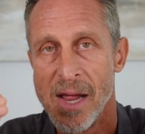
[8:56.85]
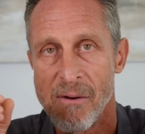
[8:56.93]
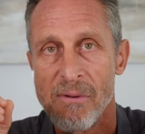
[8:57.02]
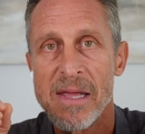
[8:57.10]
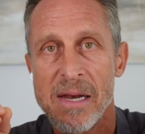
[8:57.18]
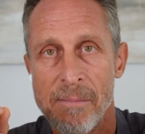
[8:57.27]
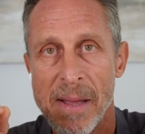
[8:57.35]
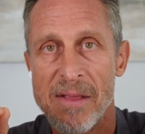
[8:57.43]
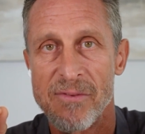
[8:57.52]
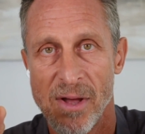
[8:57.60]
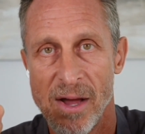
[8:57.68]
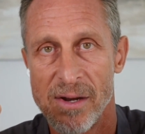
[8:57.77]
It really
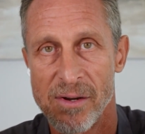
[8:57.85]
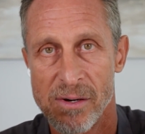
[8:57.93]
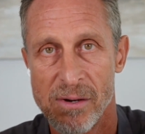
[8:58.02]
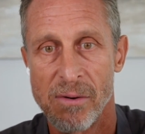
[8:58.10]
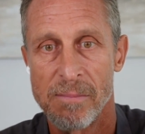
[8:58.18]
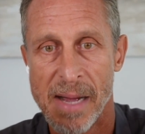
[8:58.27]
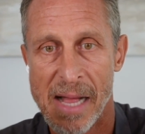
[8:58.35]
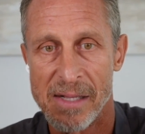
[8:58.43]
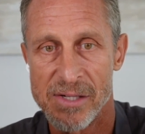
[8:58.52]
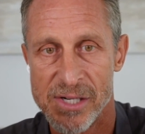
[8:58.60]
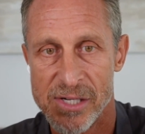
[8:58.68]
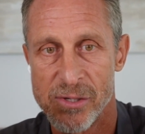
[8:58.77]
depends on your own biology.